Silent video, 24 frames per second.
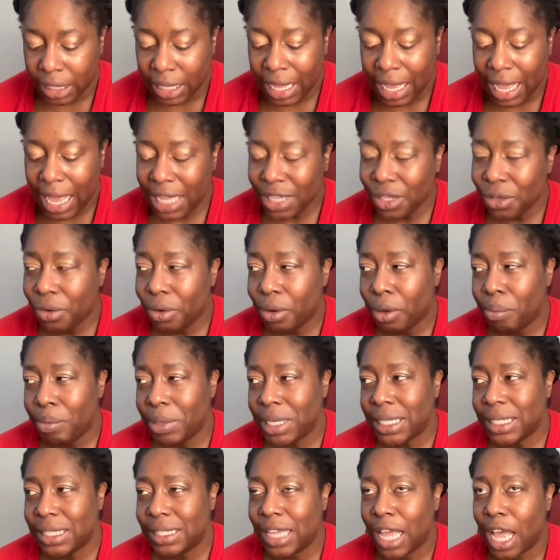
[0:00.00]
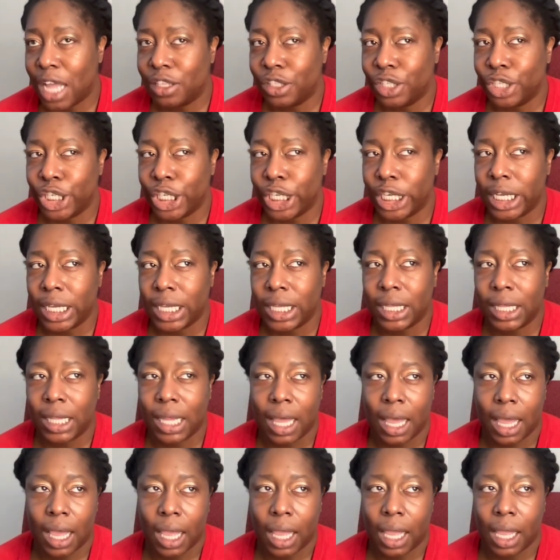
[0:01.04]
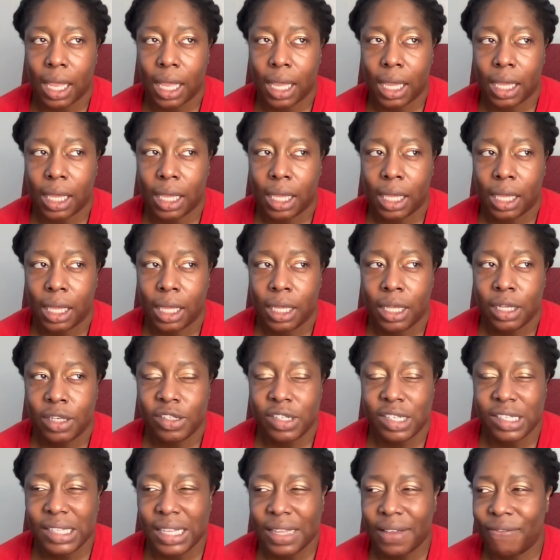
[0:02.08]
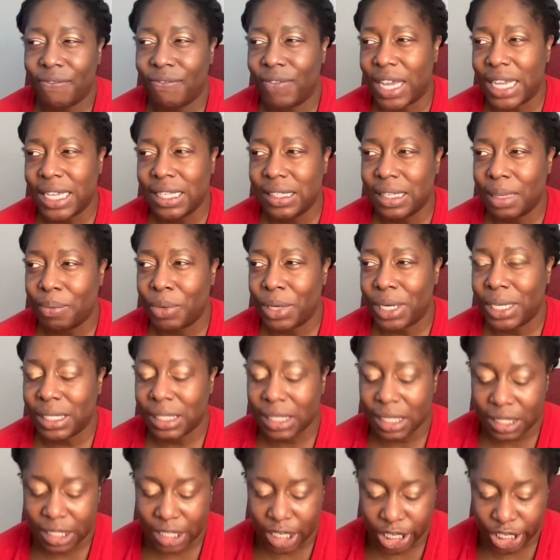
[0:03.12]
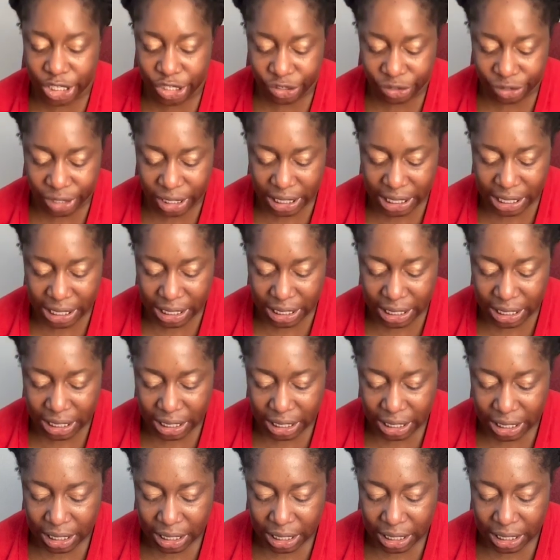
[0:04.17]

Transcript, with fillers: How you going to be a doctor and like just invite someone into surgery?